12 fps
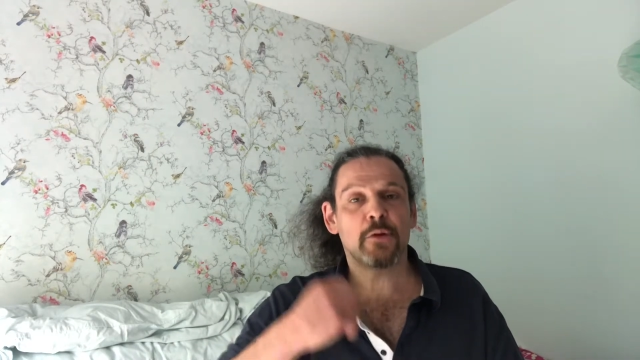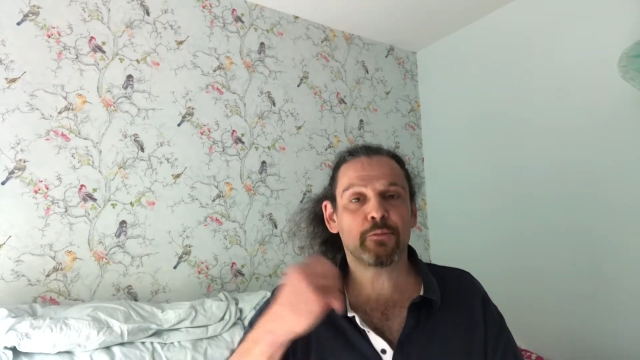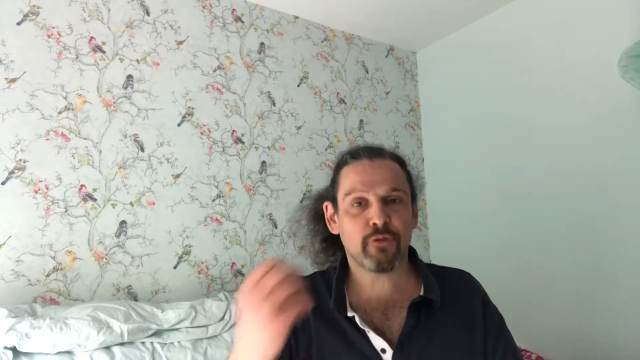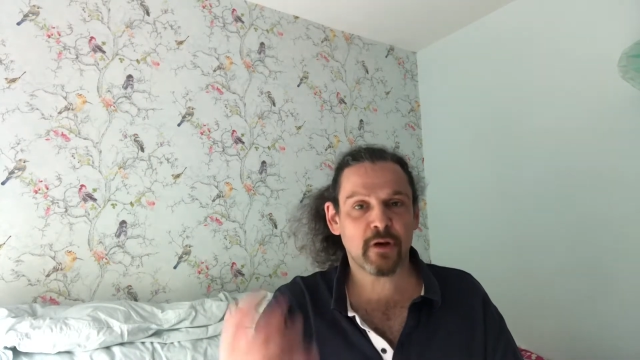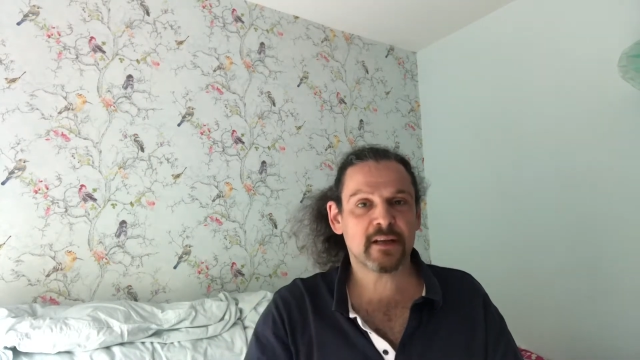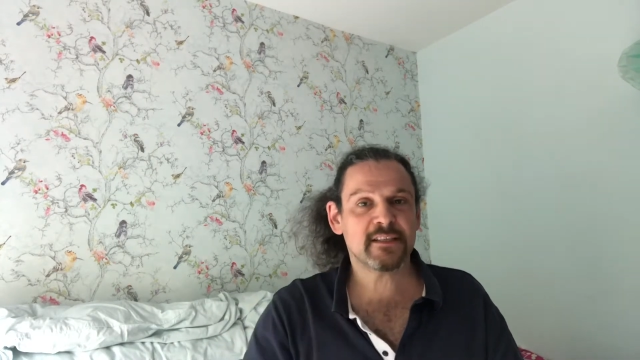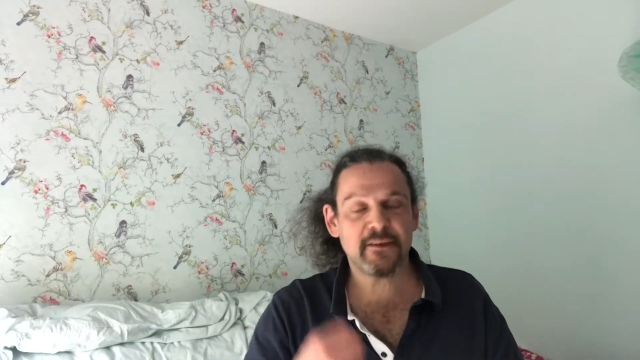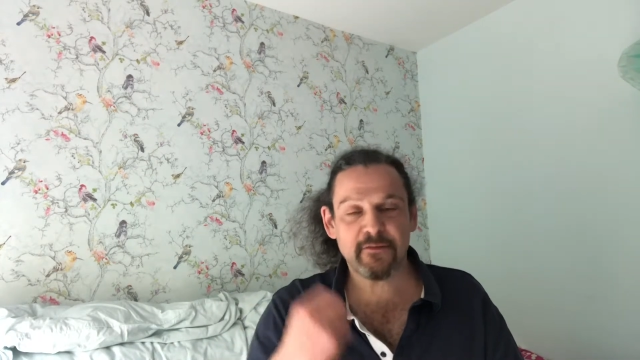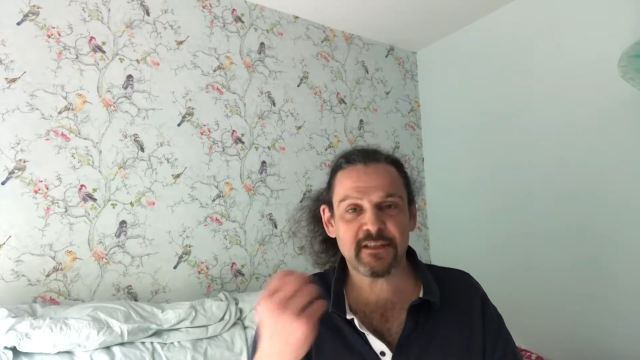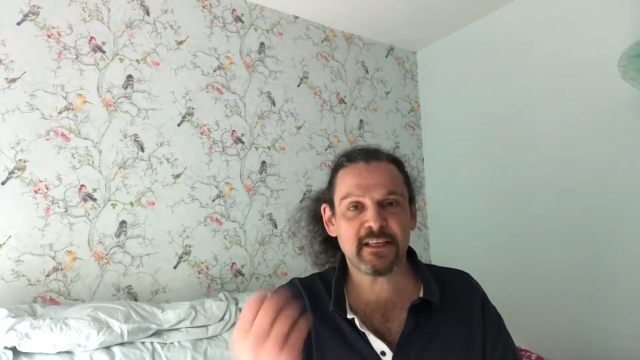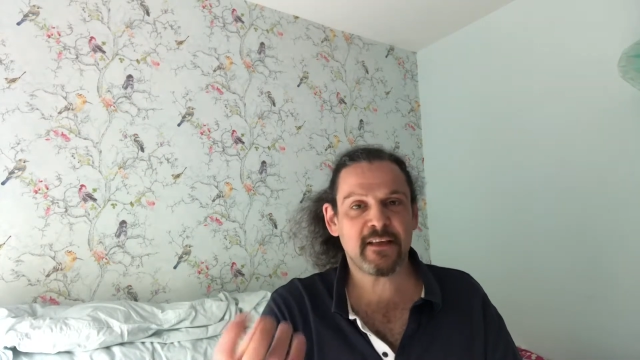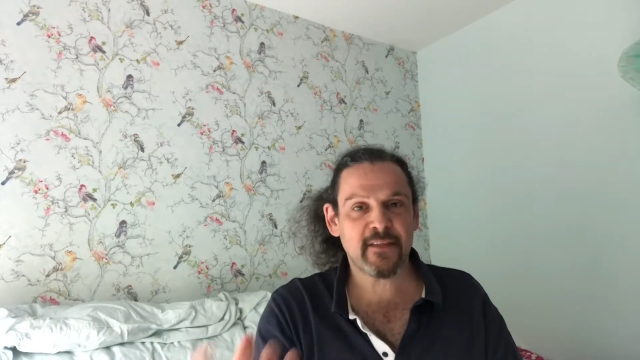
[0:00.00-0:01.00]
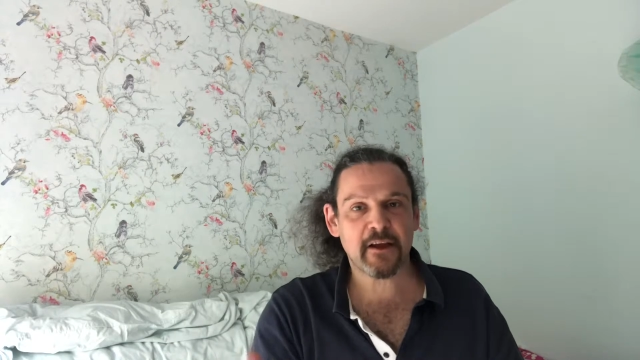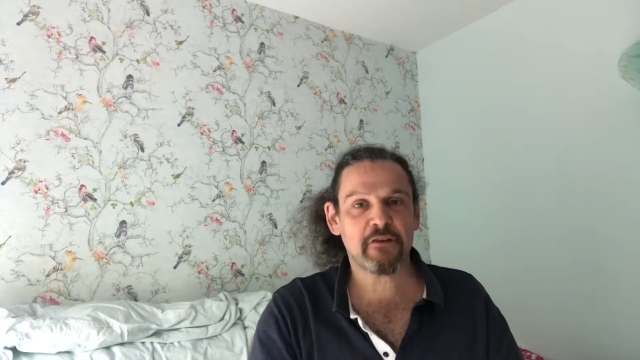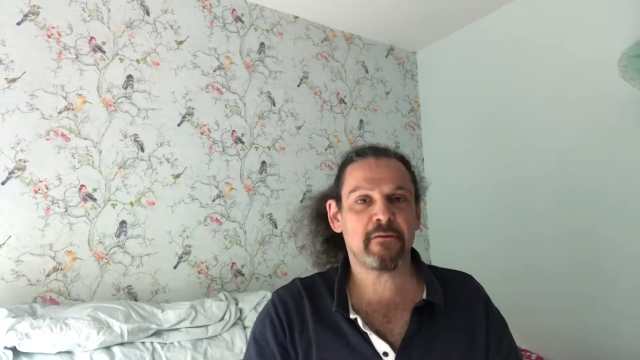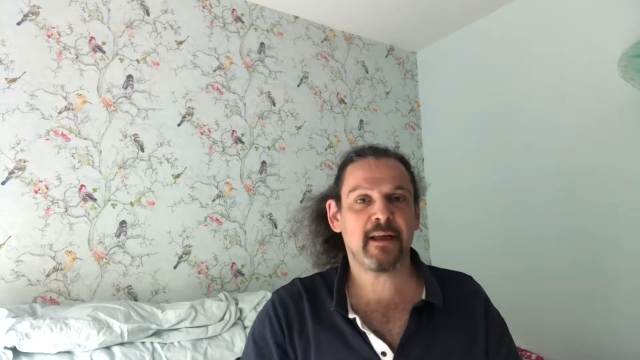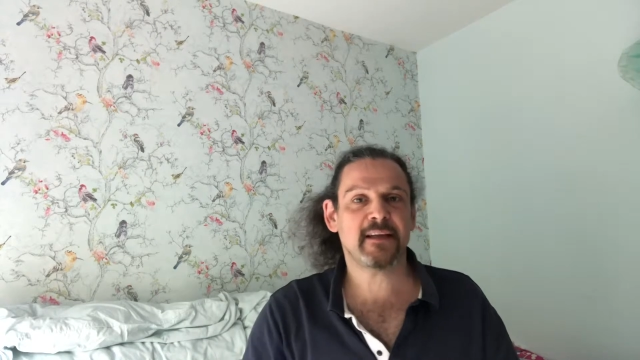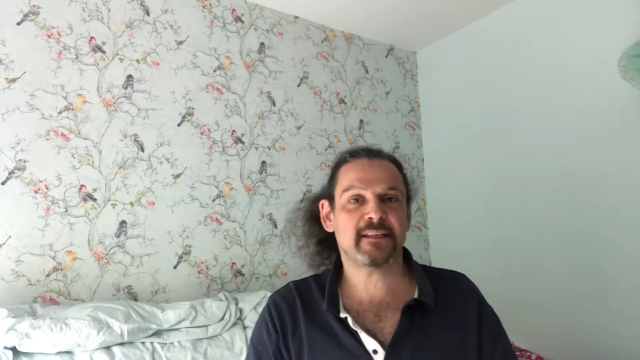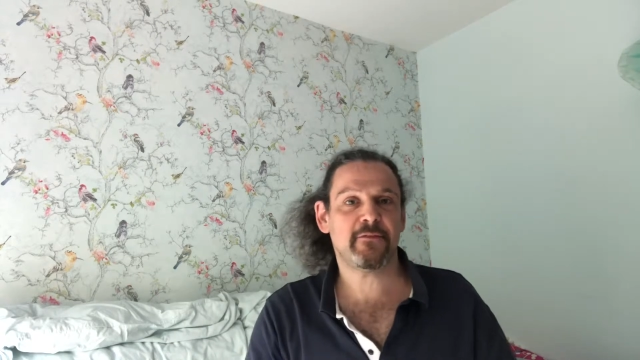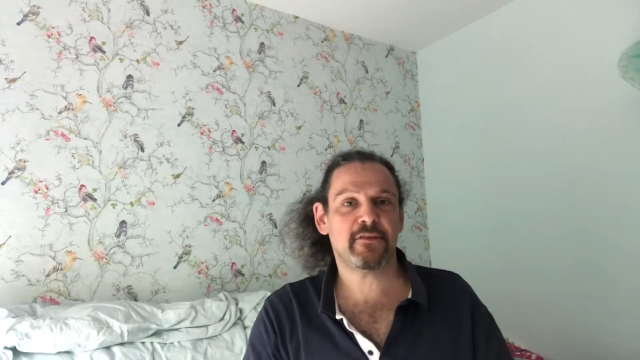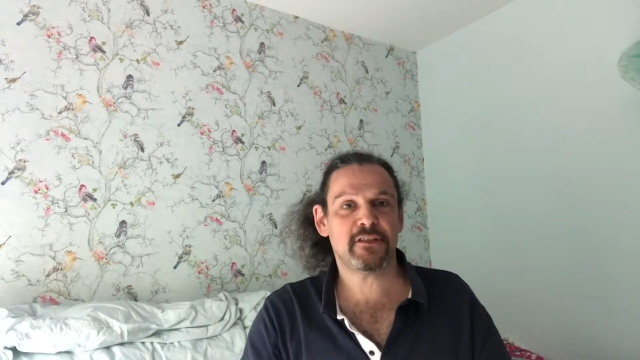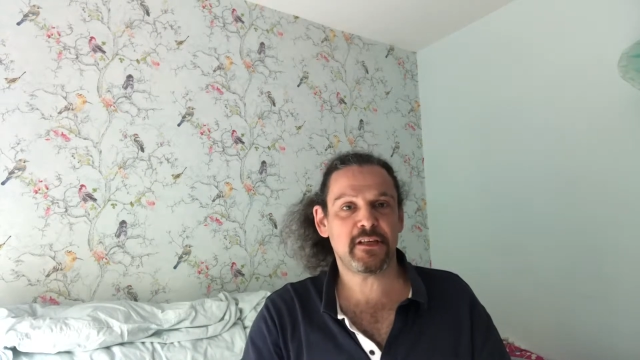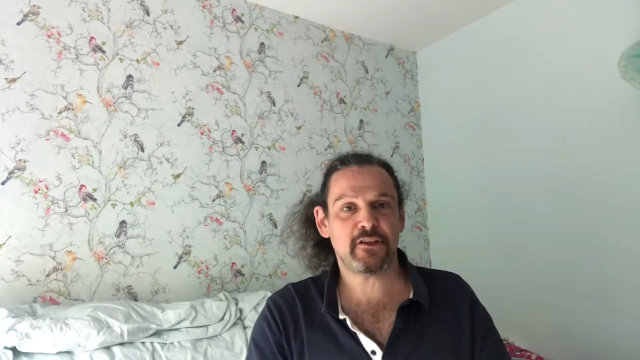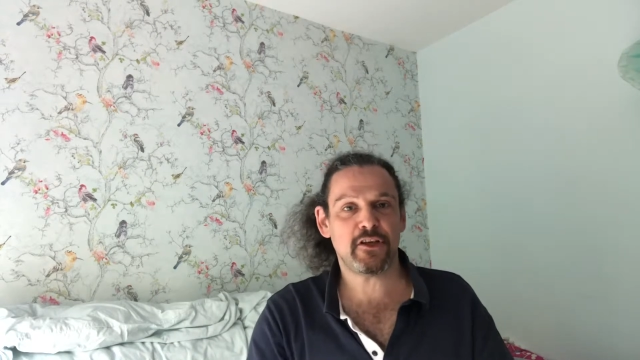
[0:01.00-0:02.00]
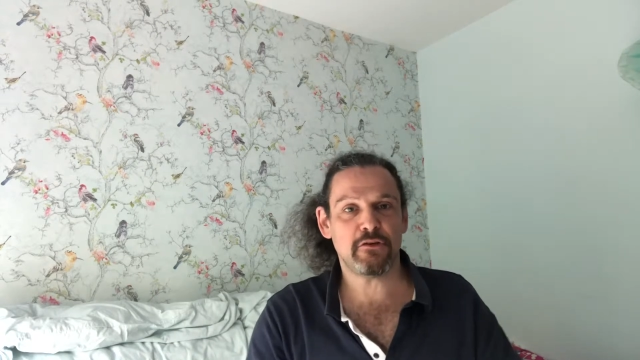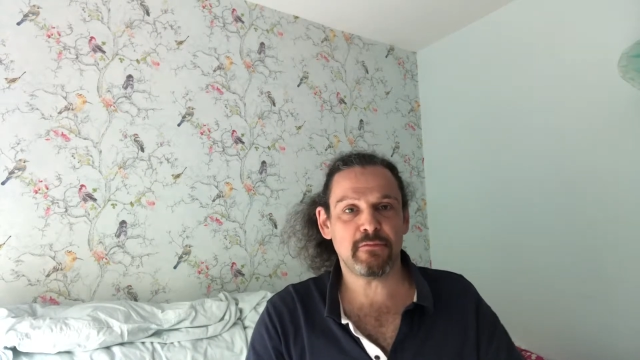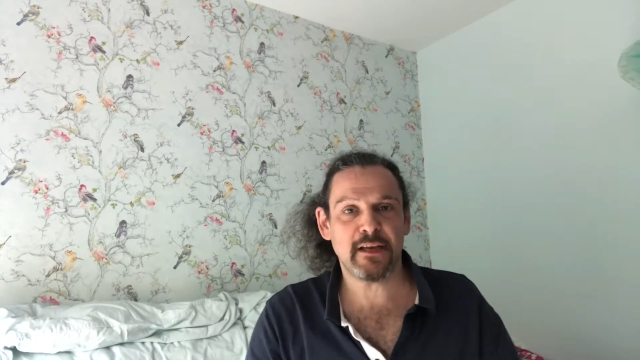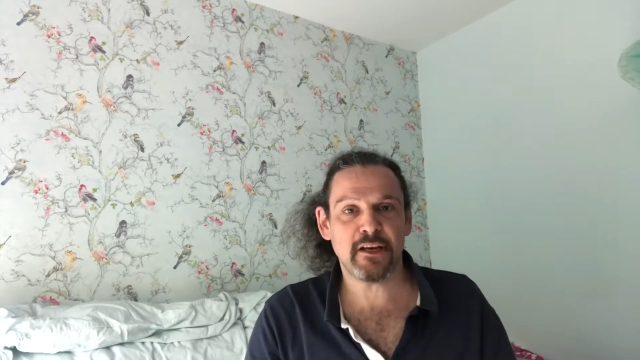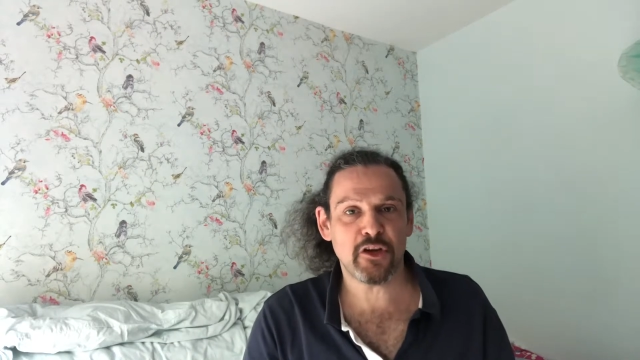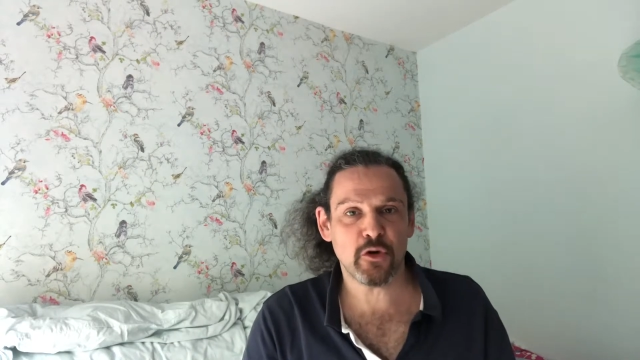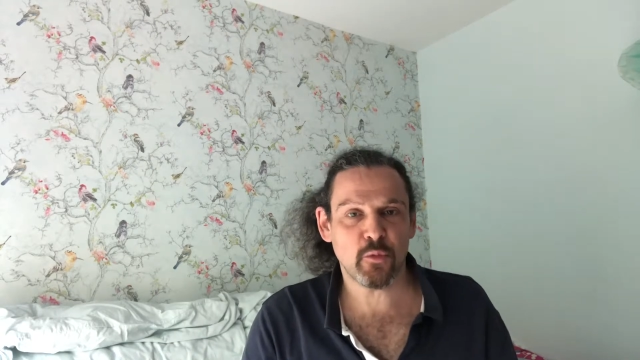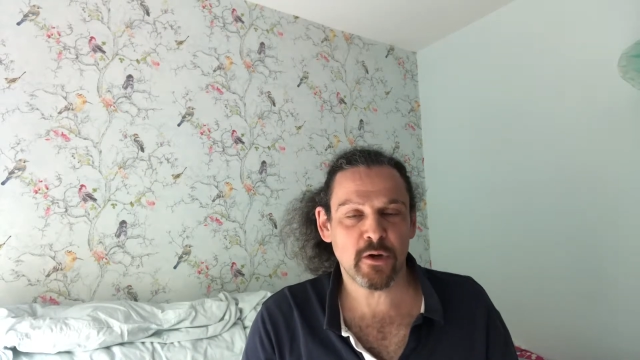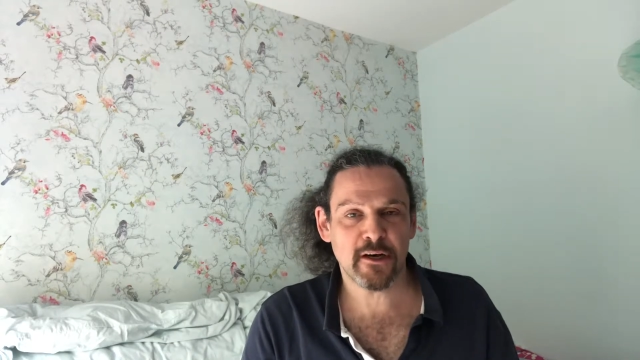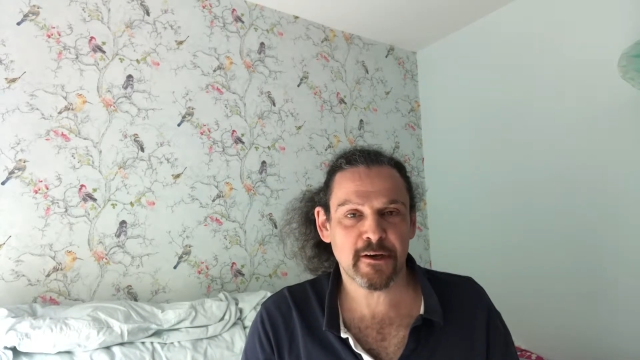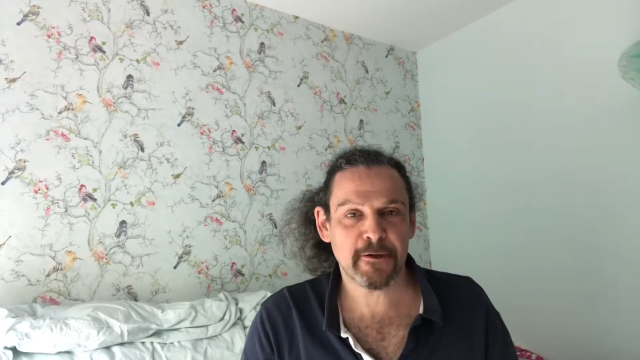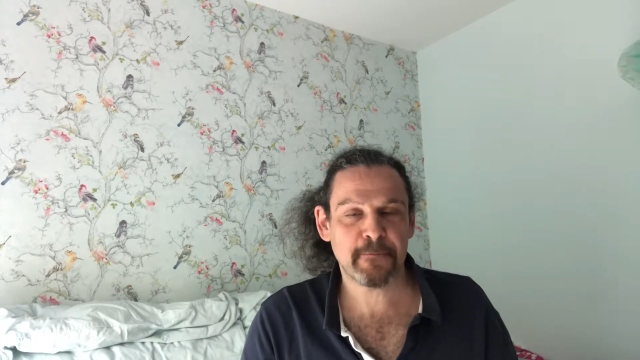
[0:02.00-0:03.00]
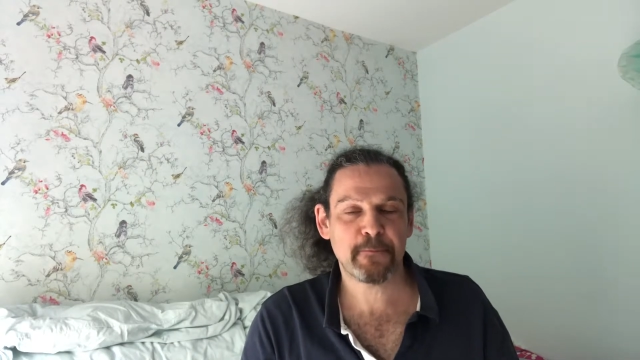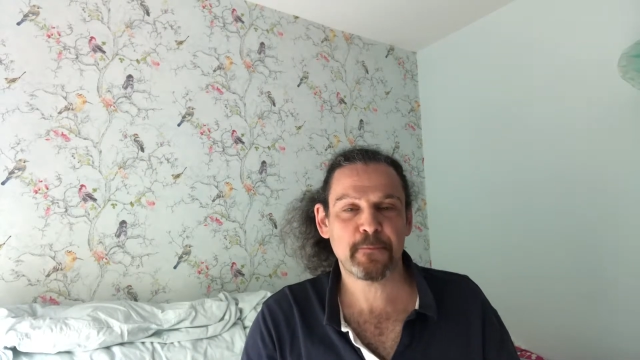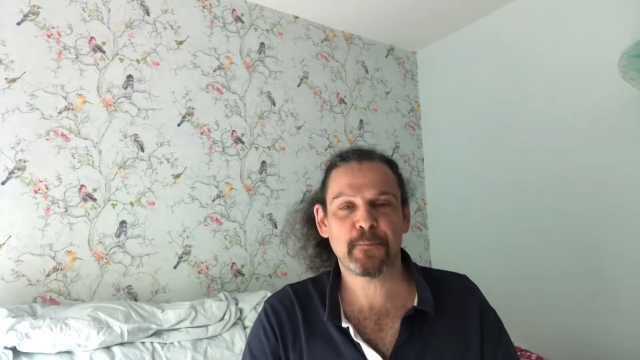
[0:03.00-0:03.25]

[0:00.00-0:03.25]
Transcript: productivity and that creativity that you need in your work.